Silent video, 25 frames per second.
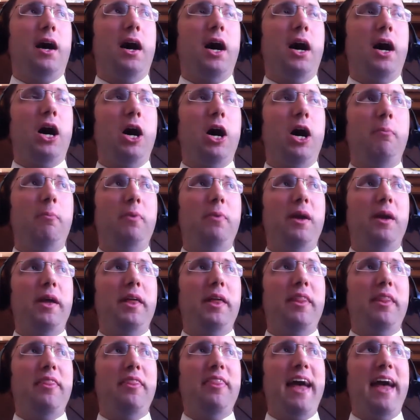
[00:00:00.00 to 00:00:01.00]
um,
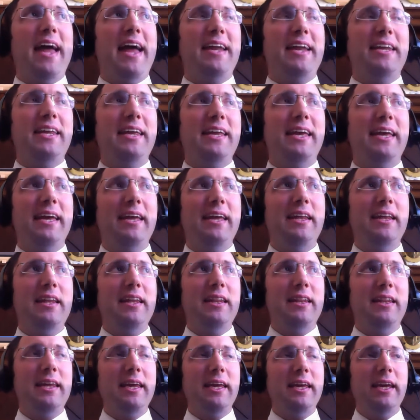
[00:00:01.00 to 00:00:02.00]
that
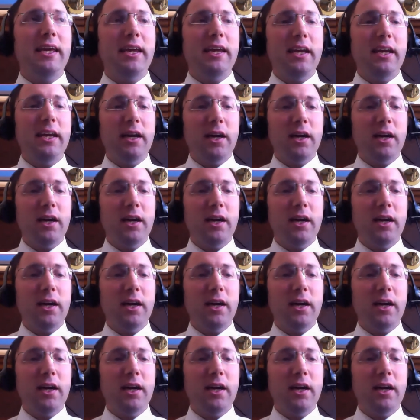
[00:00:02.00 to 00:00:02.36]
the